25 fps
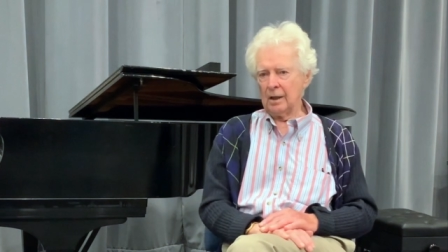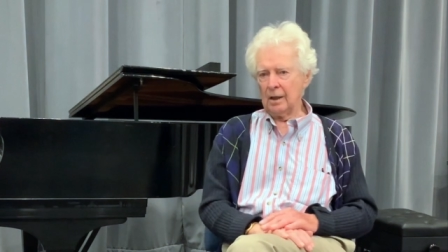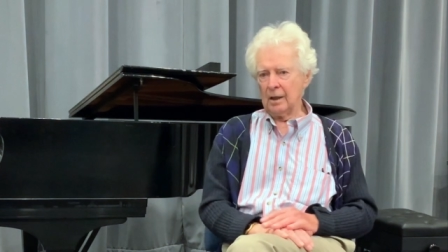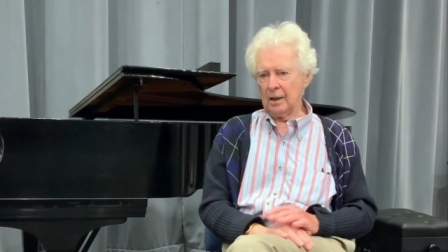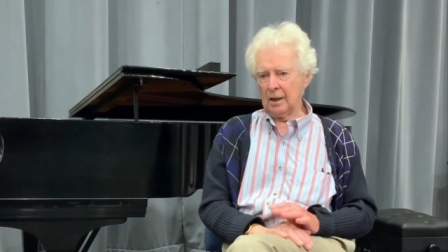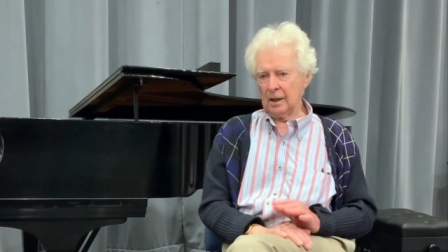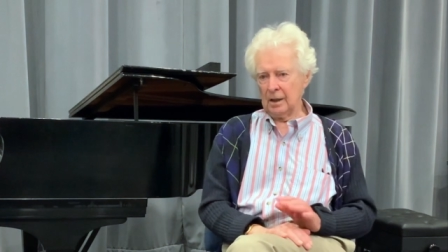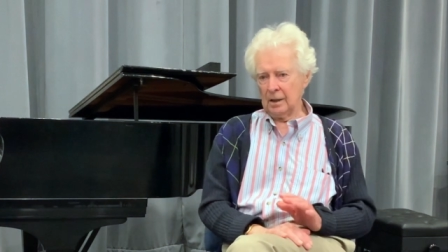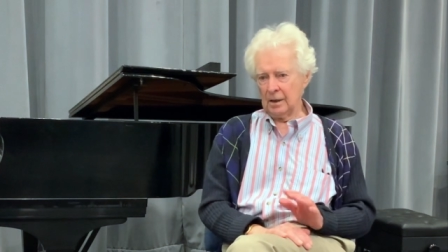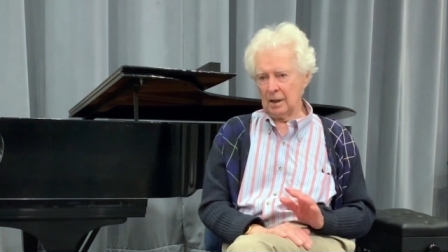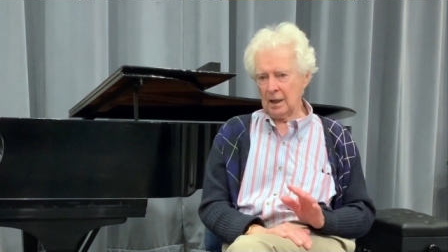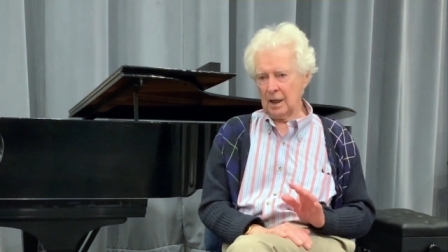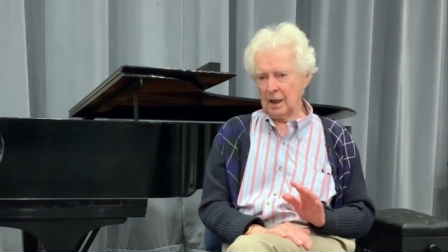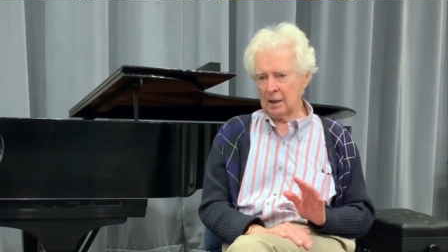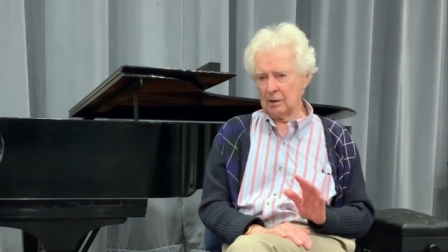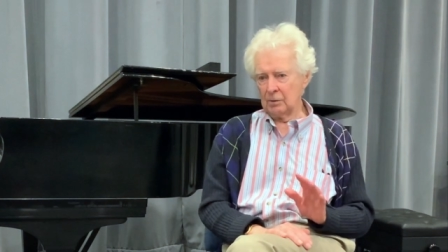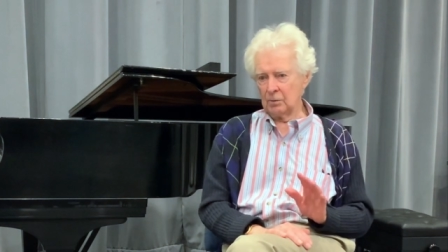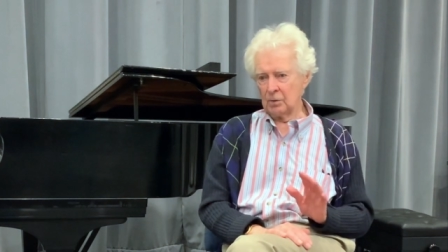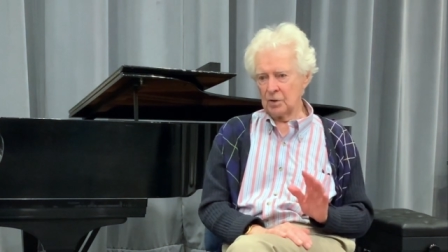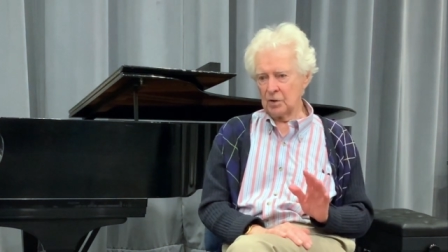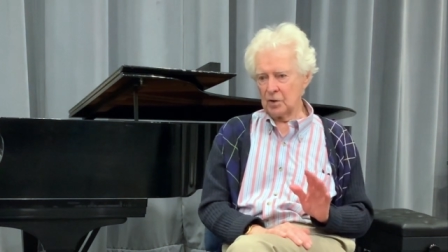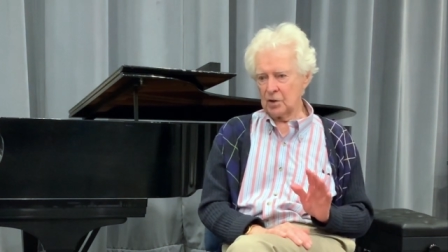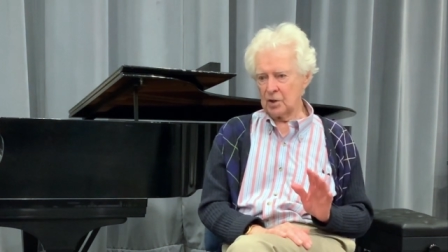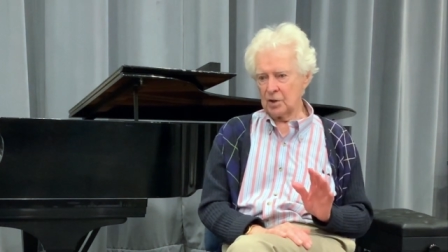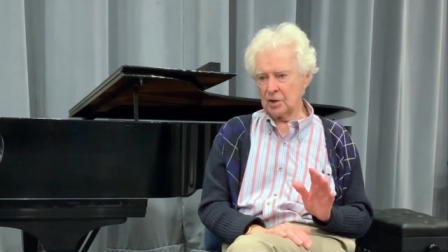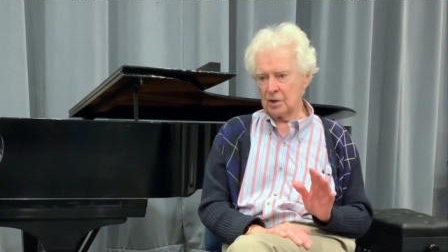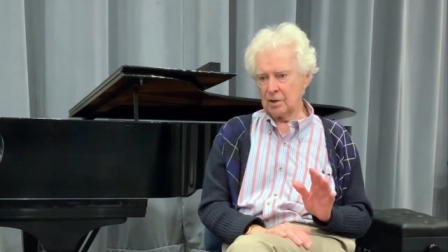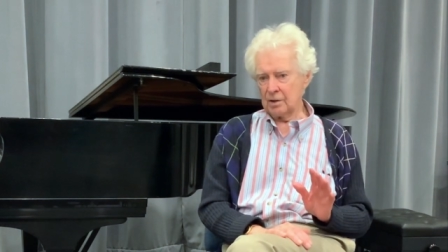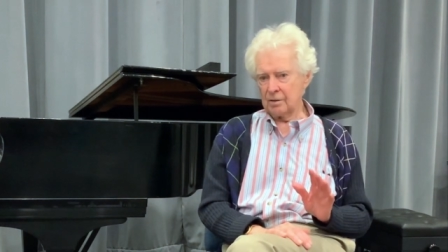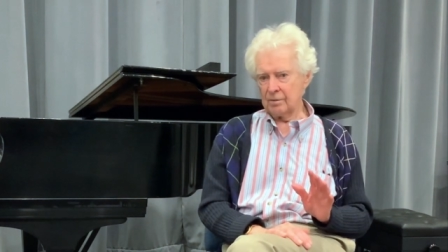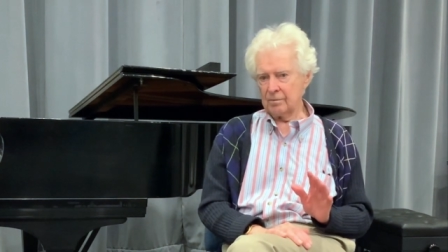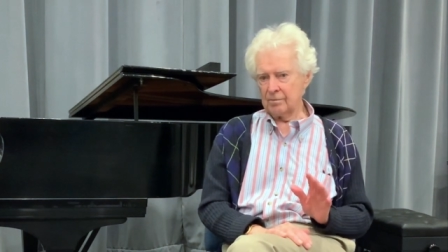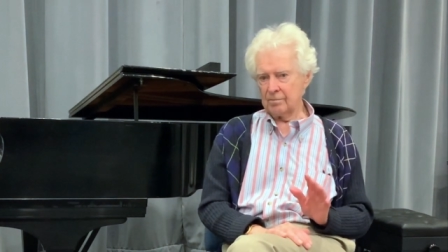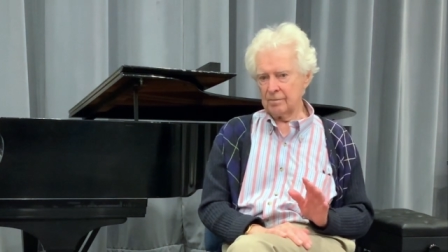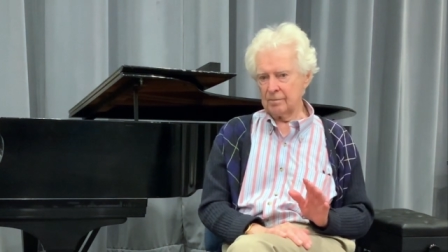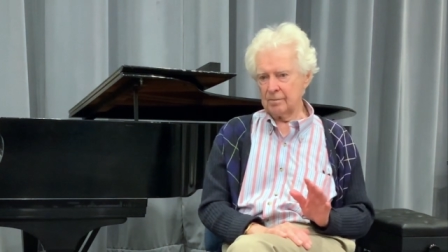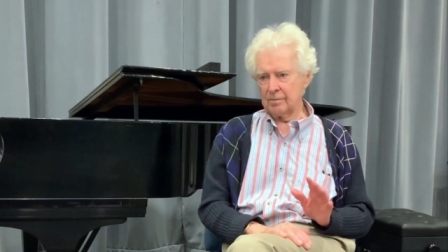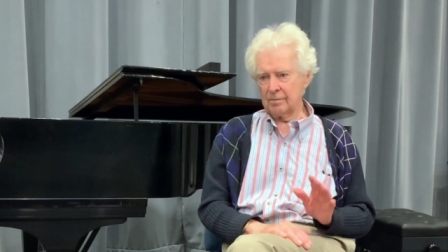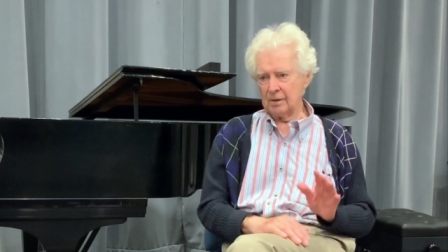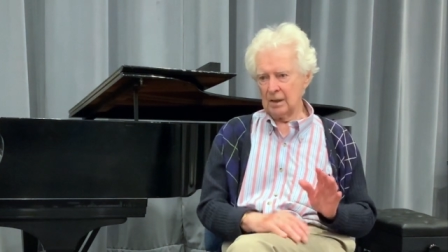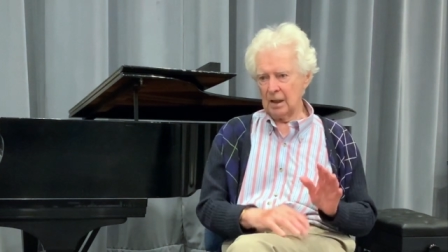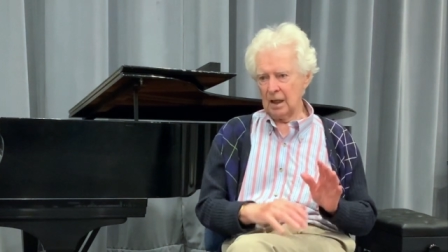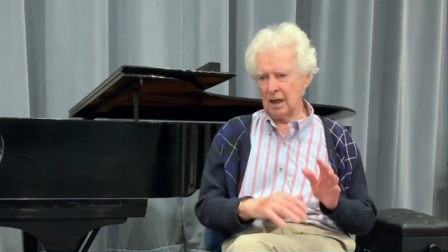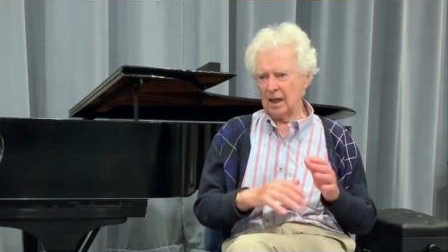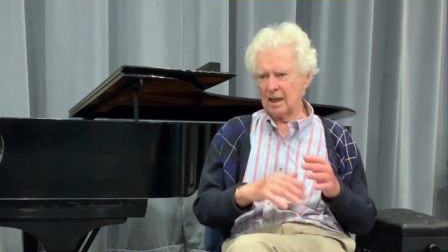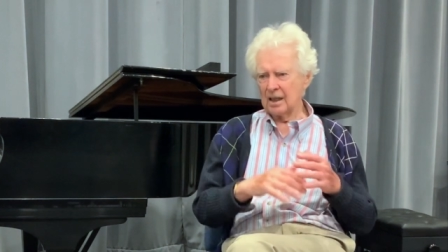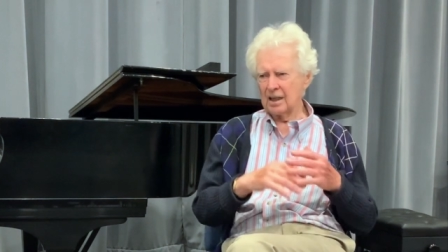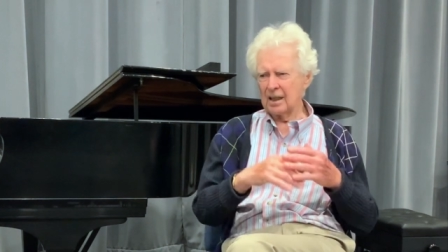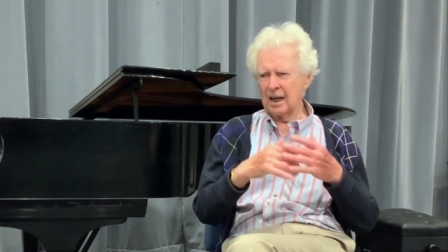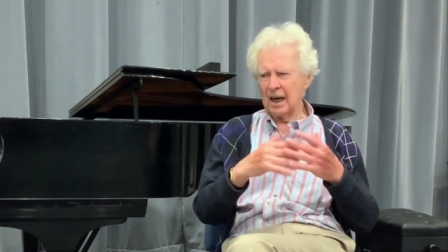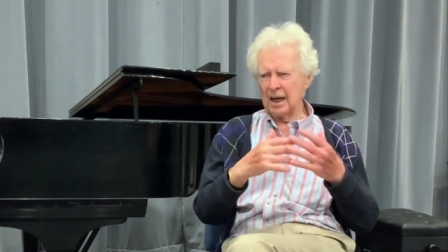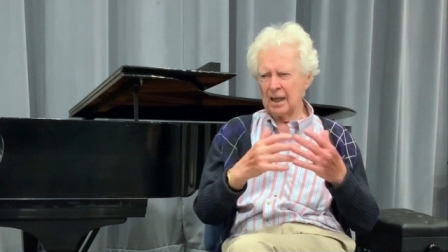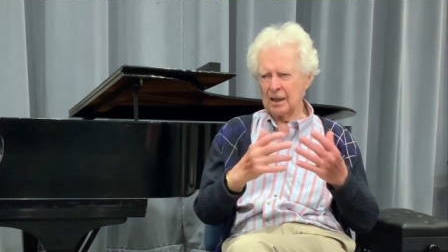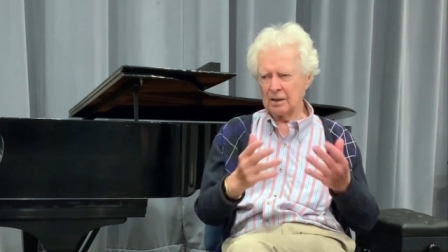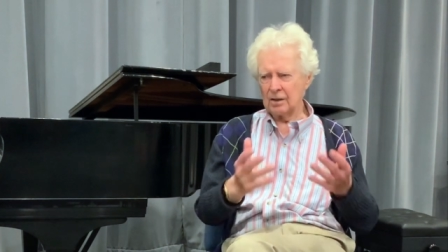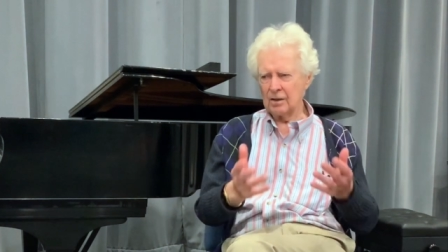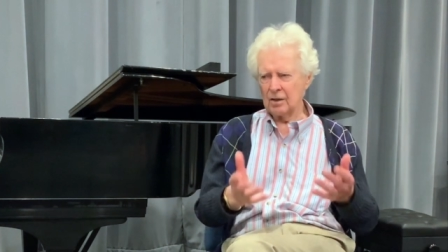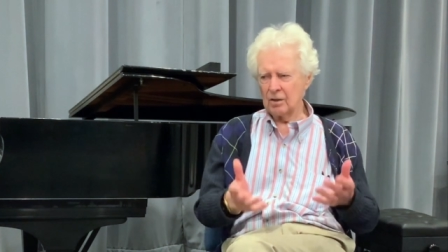And I got